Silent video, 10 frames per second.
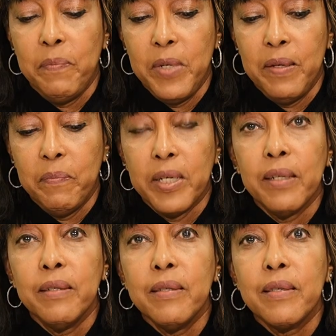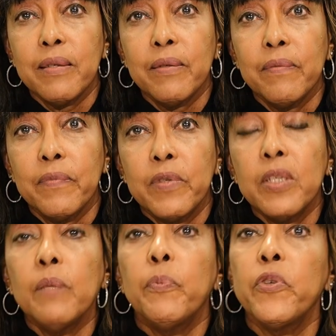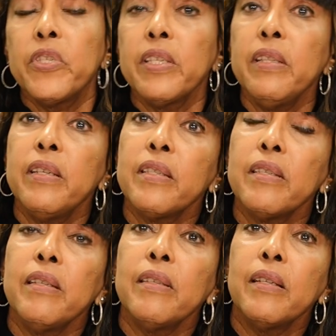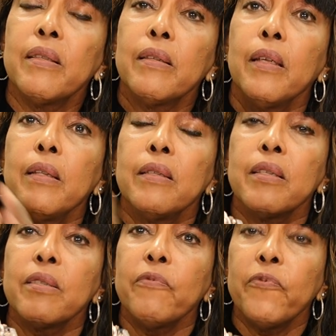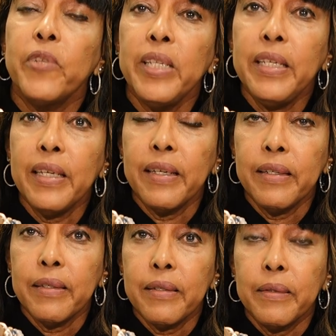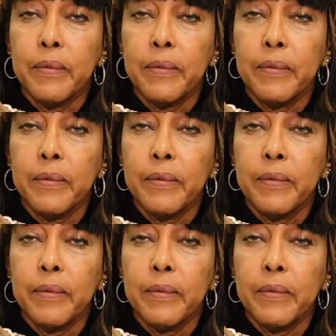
being balanced to the person listening that doesn't fully get it?